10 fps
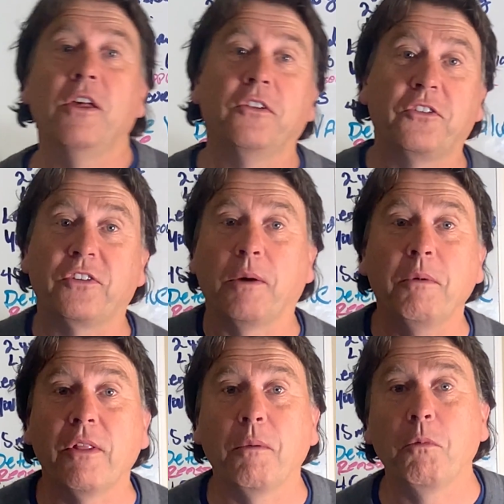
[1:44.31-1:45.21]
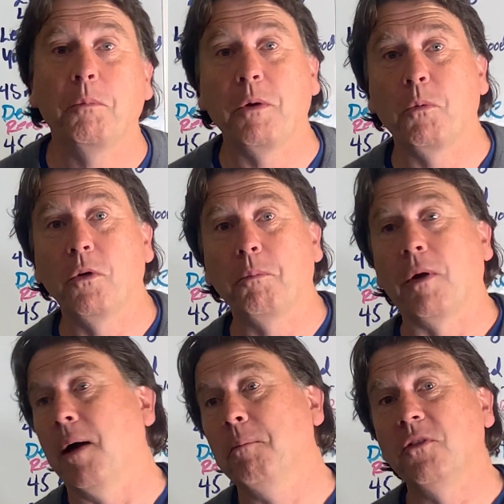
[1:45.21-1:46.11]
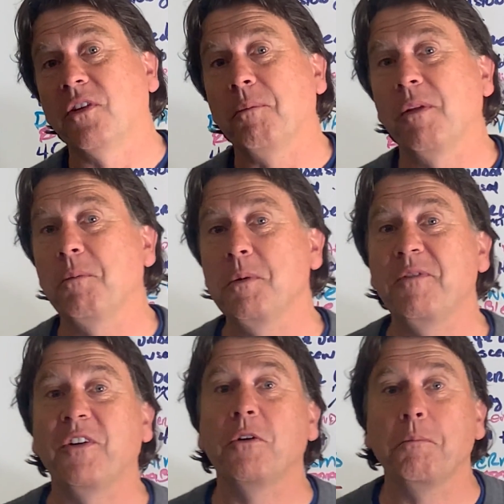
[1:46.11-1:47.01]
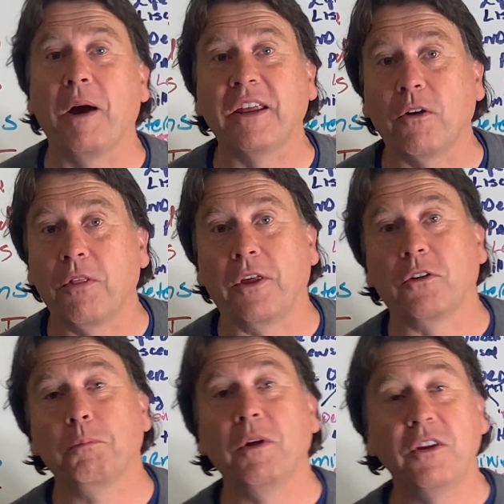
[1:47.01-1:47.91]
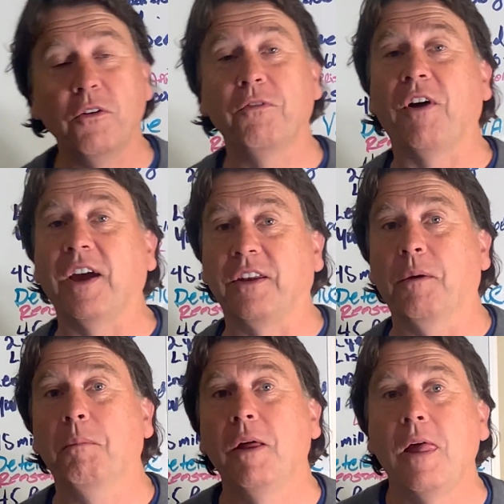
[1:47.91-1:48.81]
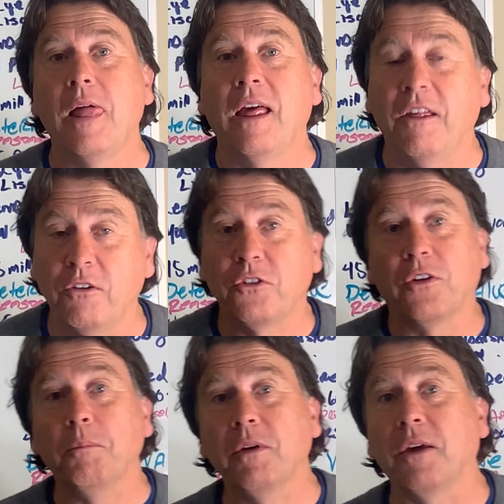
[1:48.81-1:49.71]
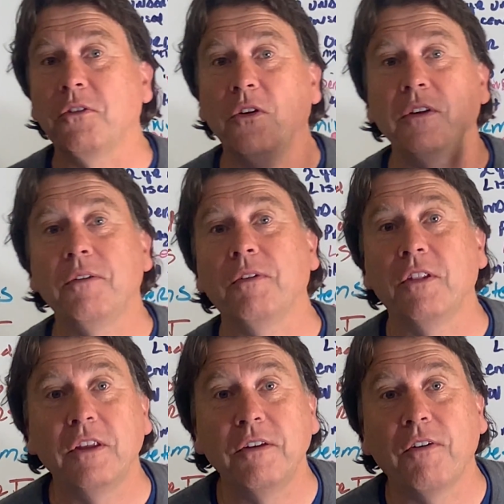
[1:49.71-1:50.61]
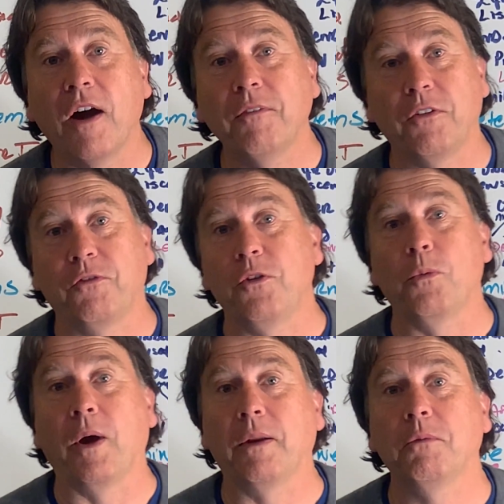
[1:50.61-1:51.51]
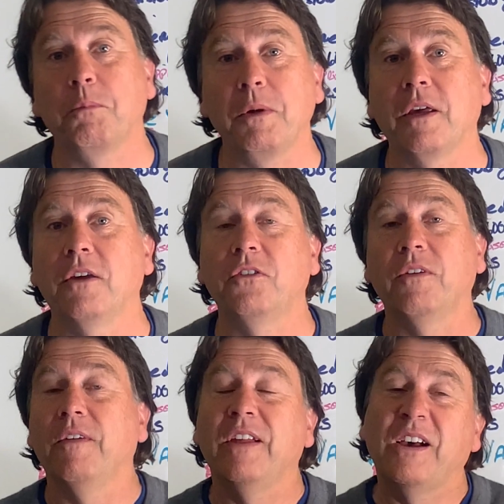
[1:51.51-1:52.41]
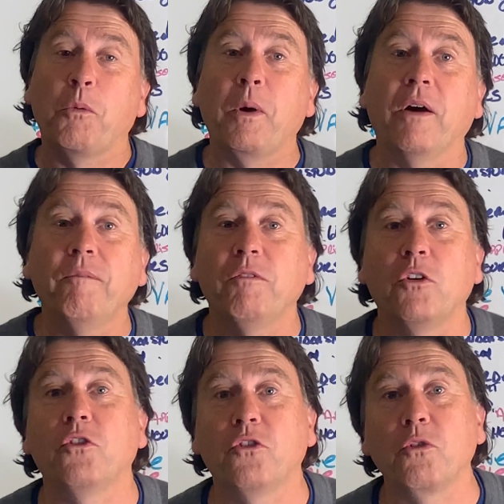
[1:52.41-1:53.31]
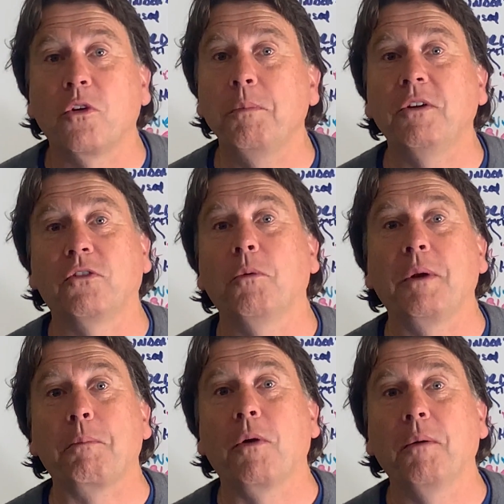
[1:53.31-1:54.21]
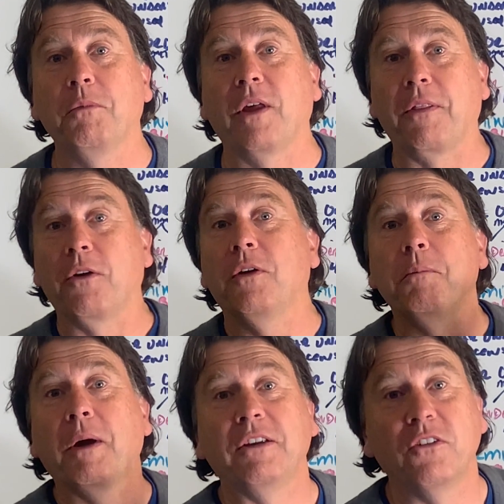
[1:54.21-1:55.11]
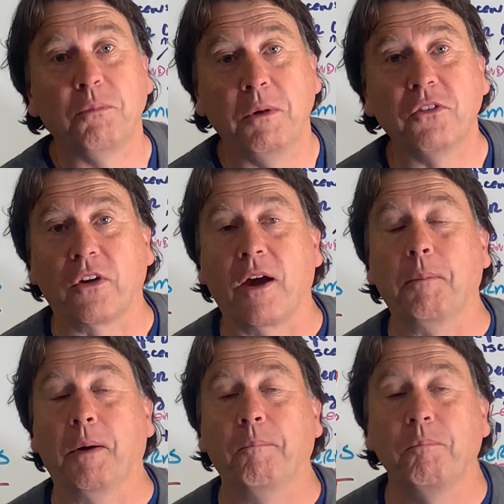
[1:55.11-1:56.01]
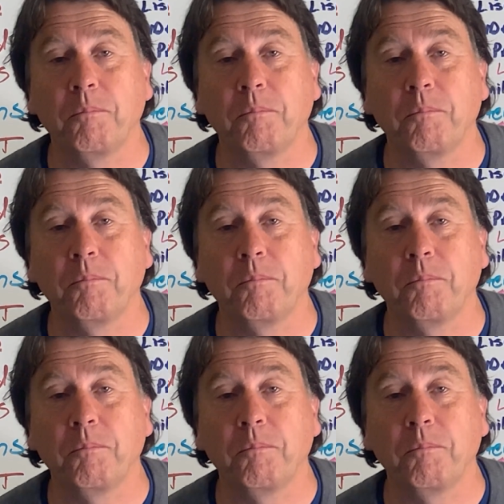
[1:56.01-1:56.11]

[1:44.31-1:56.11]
Some of them will be real problems, some of them will be very minor things, but he'll find them. And there's sometimes they'll even leave off a few items because, well, there could be so many problems out there, he might just miss a couple.